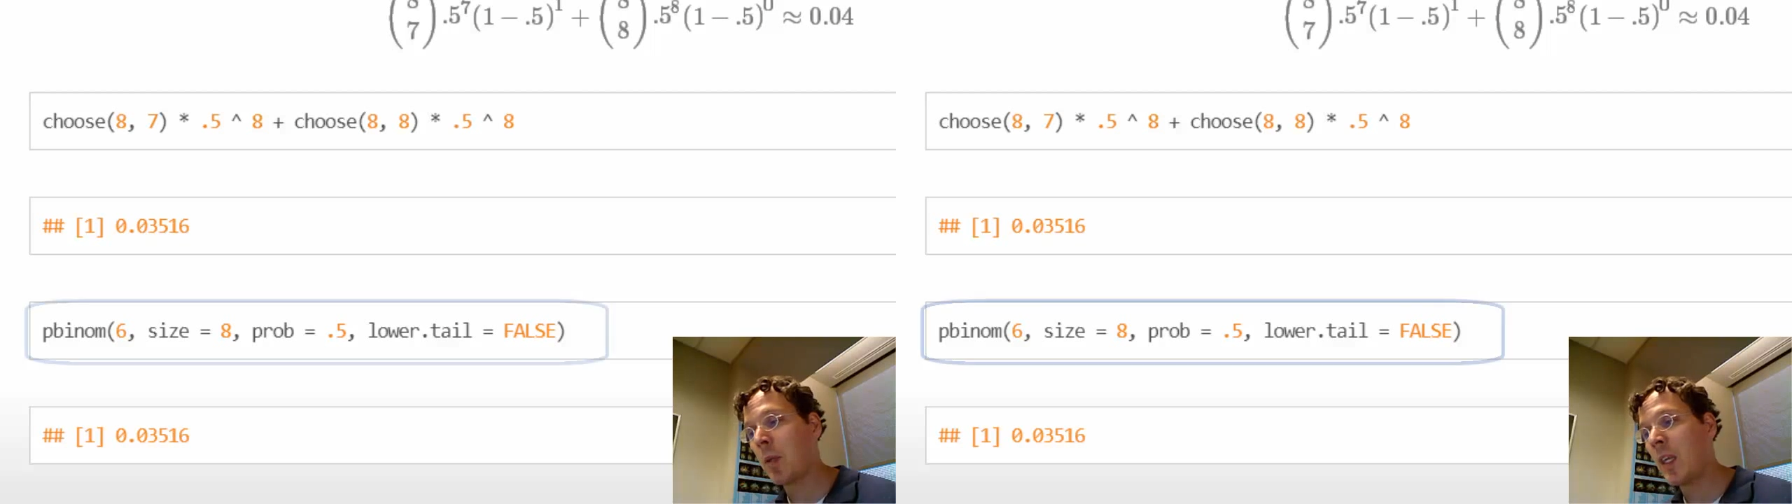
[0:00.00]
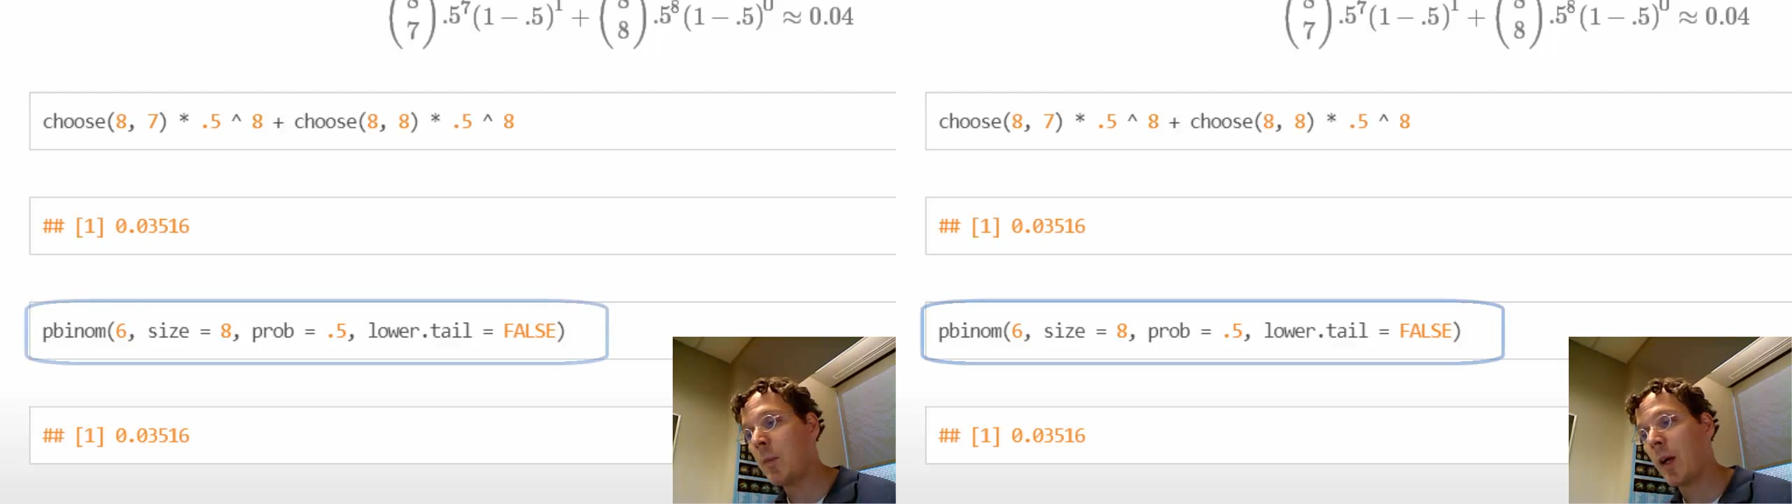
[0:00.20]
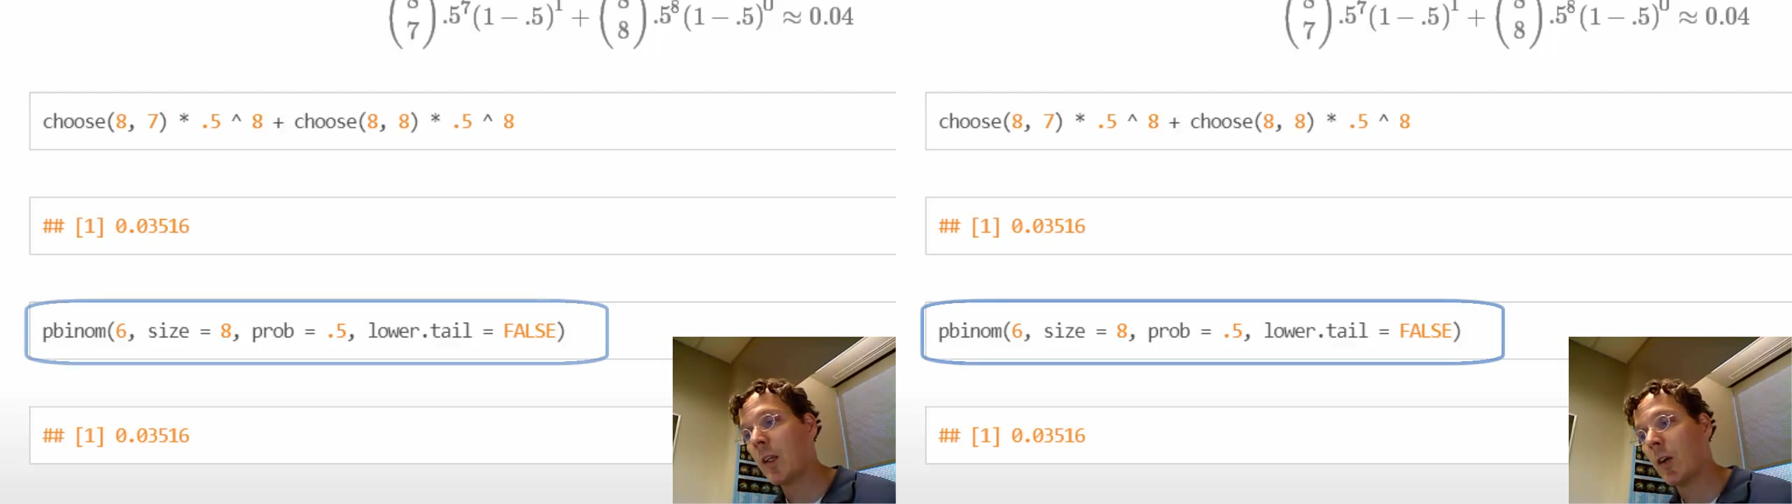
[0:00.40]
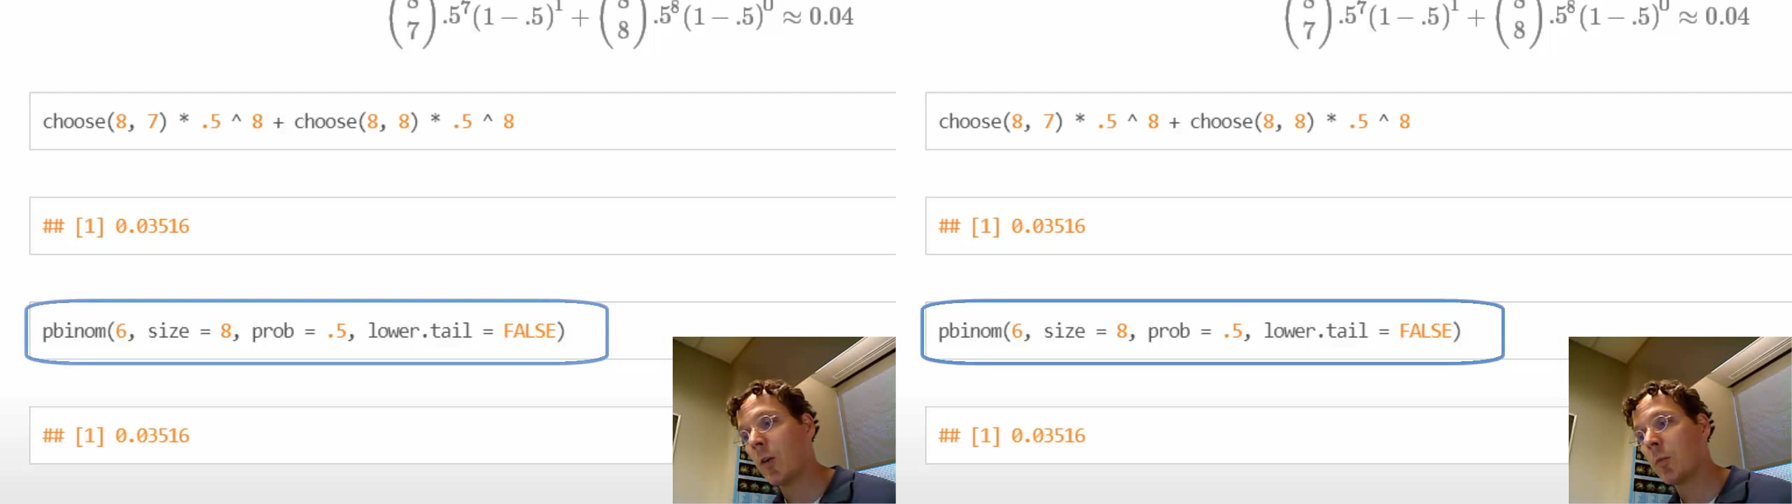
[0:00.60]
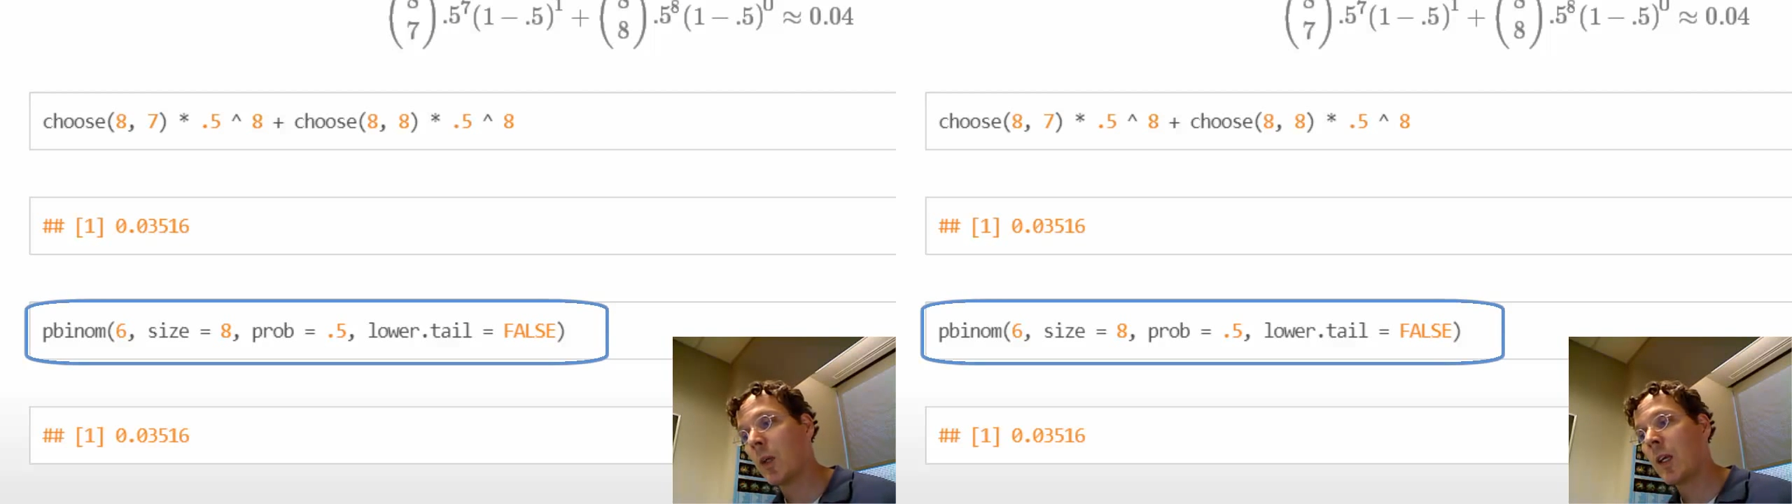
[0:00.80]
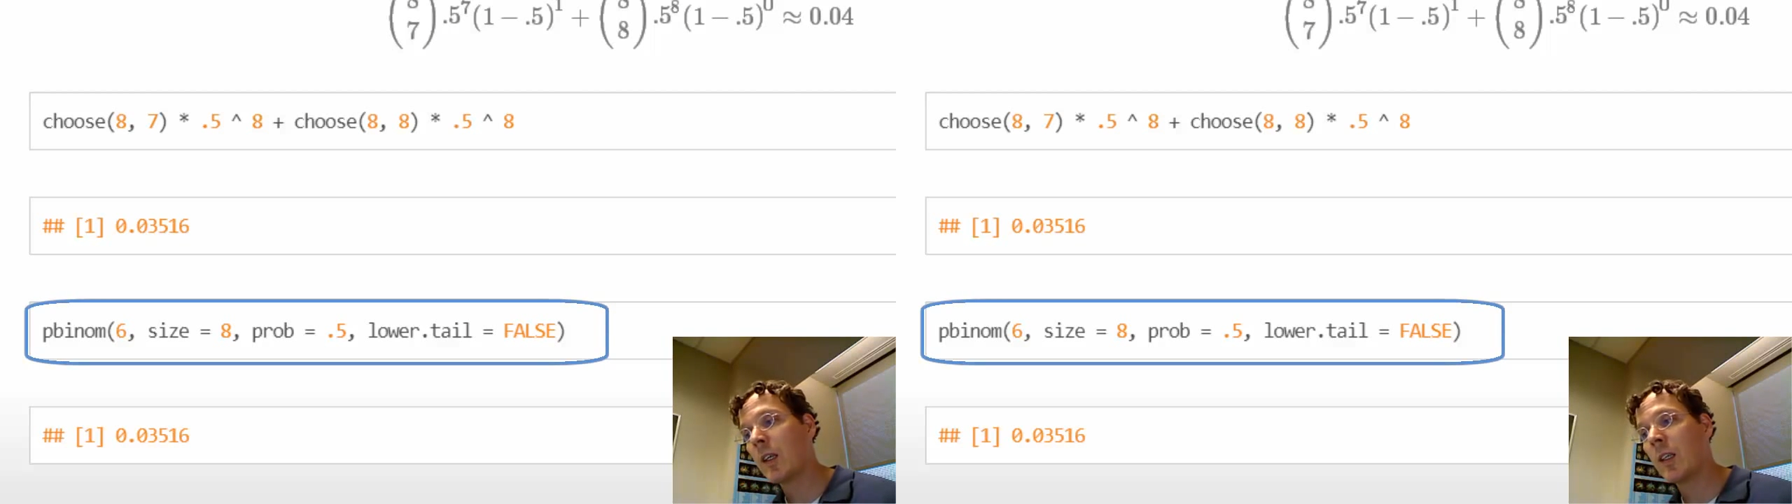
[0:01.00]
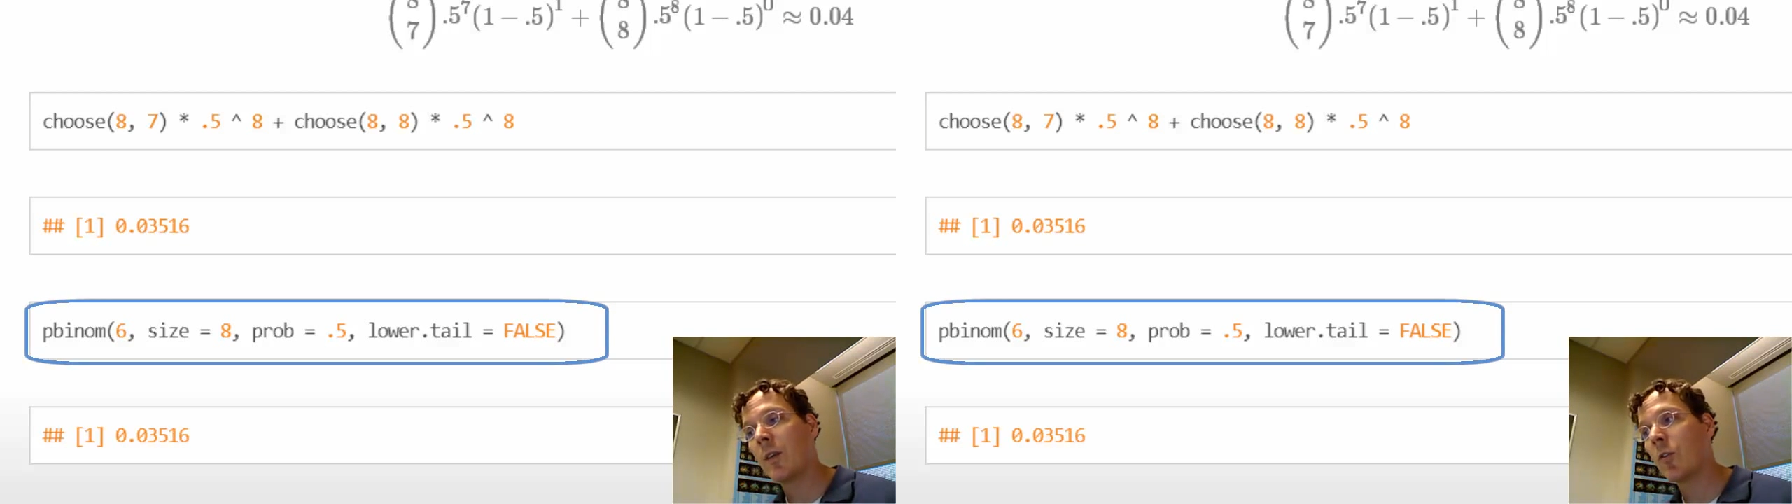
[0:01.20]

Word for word: pbinom gives